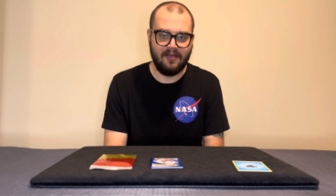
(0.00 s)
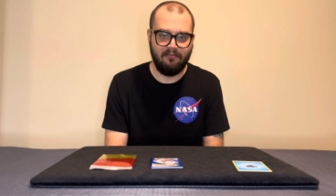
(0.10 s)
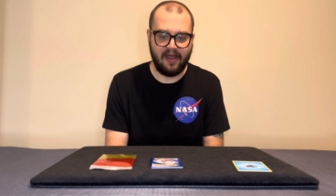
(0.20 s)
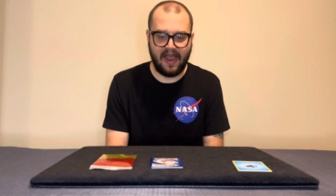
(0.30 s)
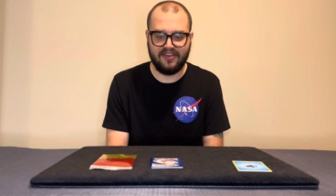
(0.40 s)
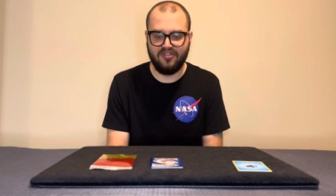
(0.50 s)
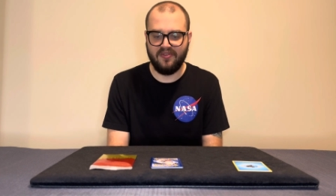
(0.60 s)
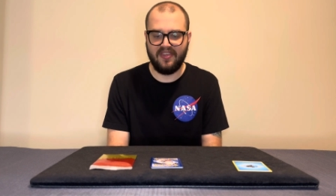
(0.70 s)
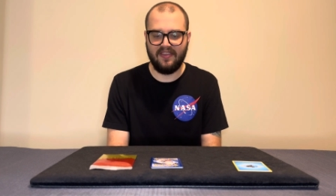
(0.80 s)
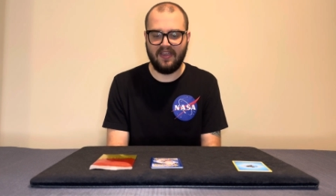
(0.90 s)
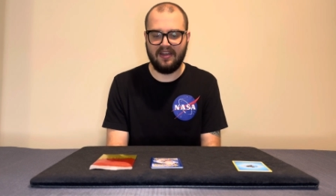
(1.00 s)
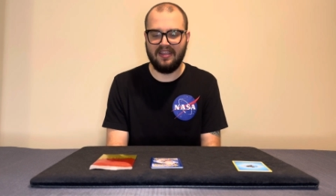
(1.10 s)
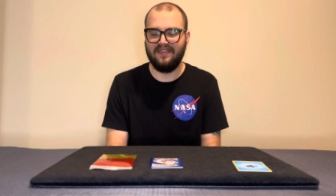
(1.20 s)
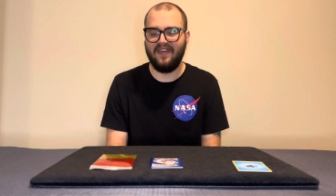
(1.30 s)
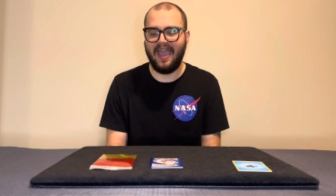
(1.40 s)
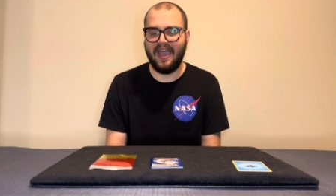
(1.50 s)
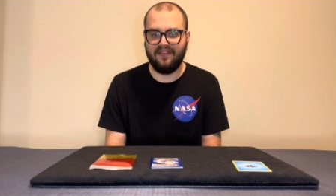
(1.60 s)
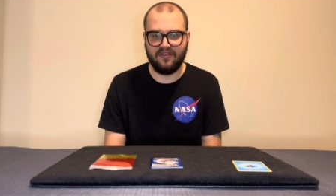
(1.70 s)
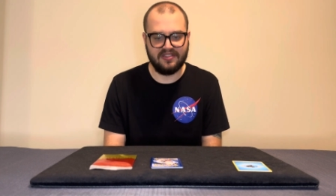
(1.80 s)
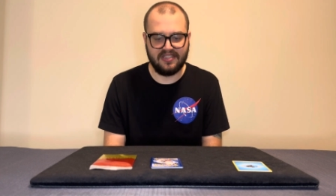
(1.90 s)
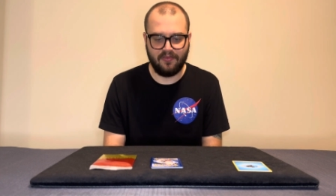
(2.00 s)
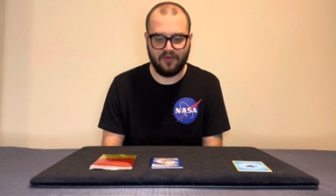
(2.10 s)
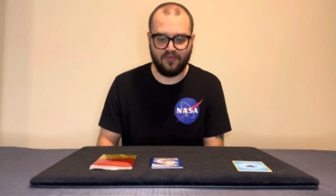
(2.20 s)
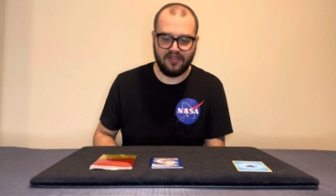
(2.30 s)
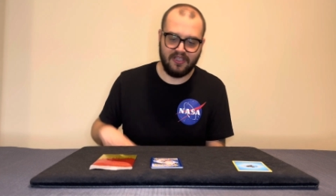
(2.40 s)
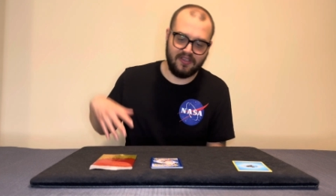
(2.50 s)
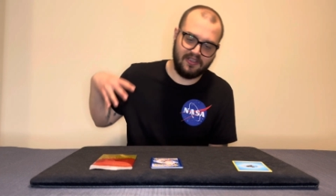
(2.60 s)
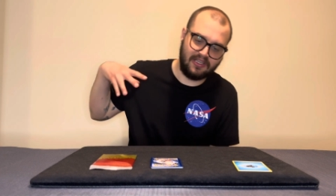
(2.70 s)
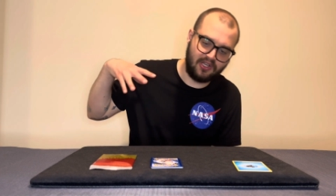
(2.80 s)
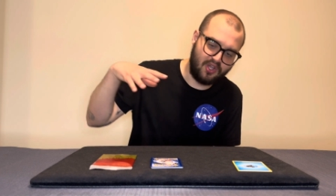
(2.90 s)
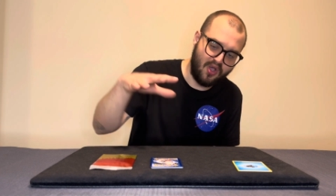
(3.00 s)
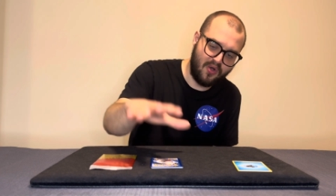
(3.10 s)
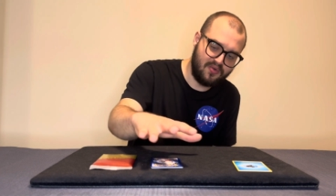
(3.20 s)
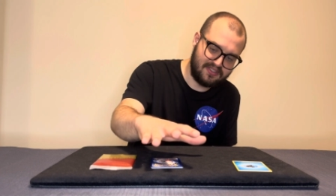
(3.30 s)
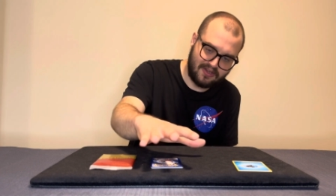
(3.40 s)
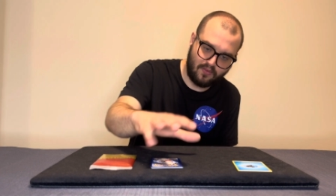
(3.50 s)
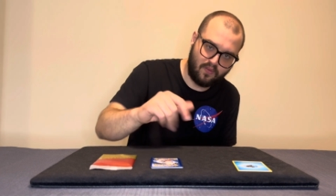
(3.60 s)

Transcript: But I do think that if ever someone really goes and